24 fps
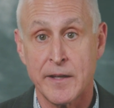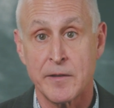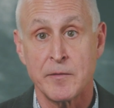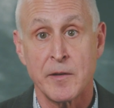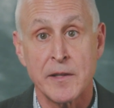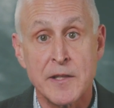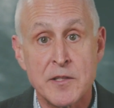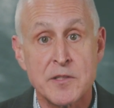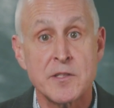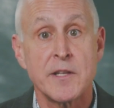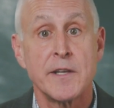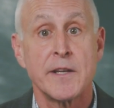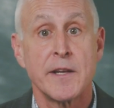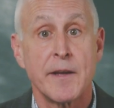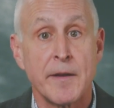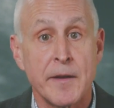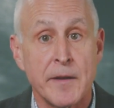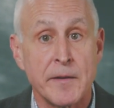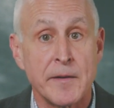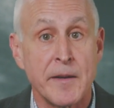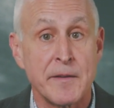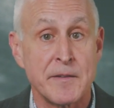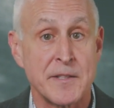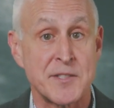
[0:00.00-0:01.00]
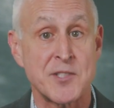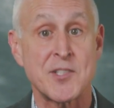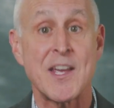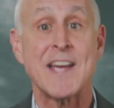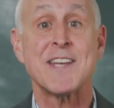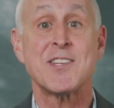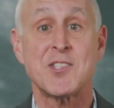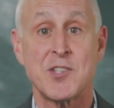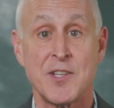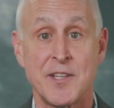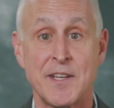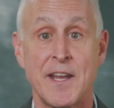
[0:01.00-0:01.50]
I can at least
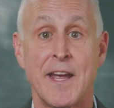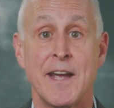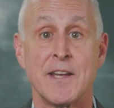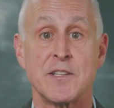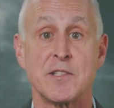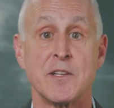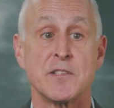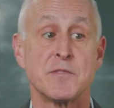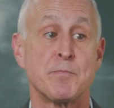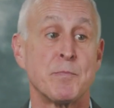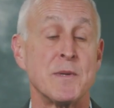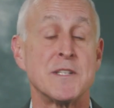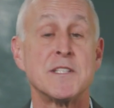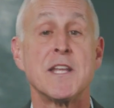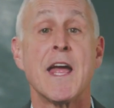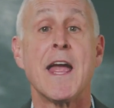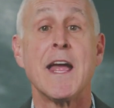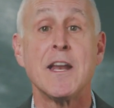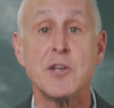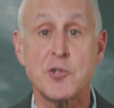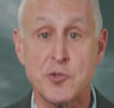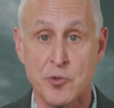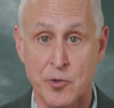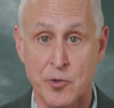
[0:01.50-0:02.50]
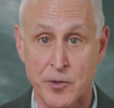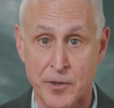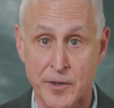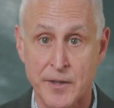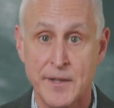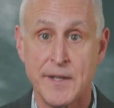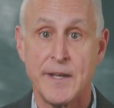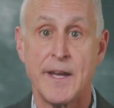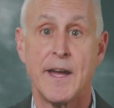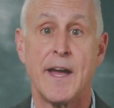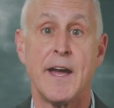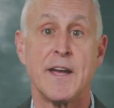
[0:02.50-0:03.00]
assess it as its potential
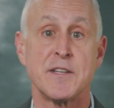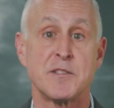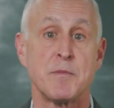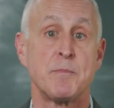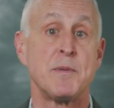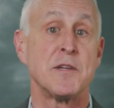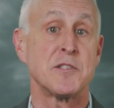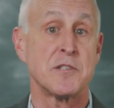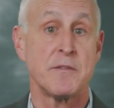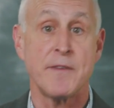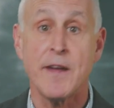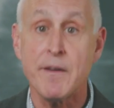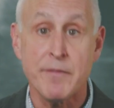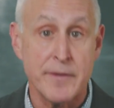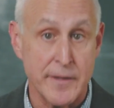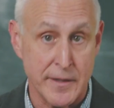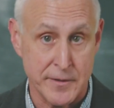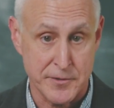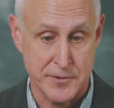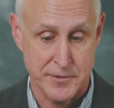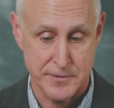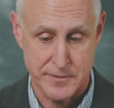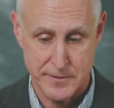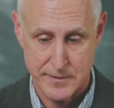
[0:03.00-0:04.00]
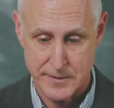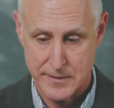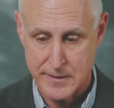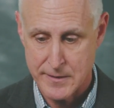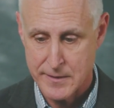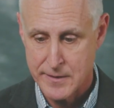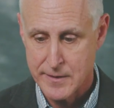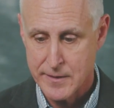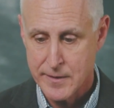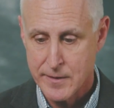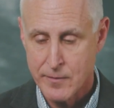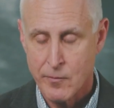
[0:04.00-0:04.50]
as a piece of evidence.
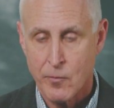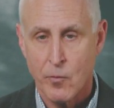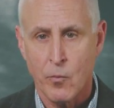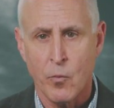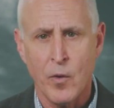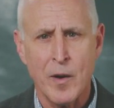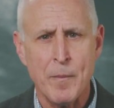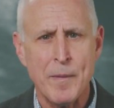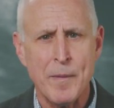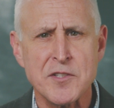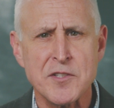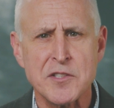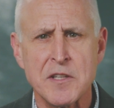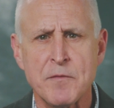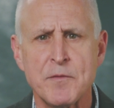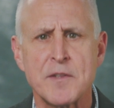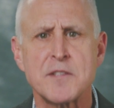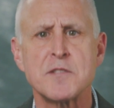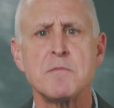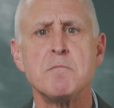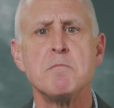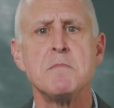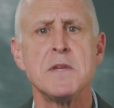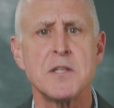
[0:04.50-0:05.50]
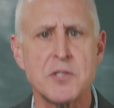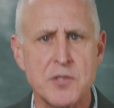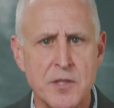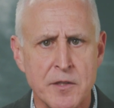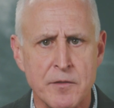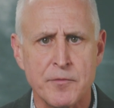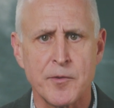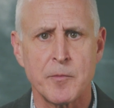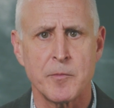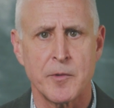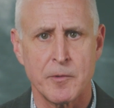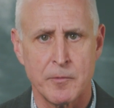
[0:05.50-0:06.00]
What stuff that's
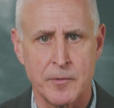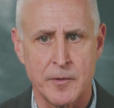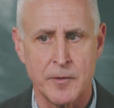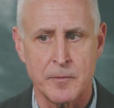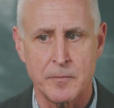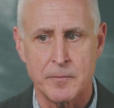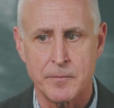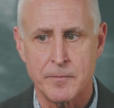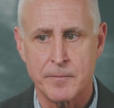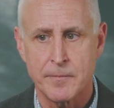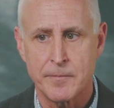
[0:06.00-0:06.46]
missing from the room?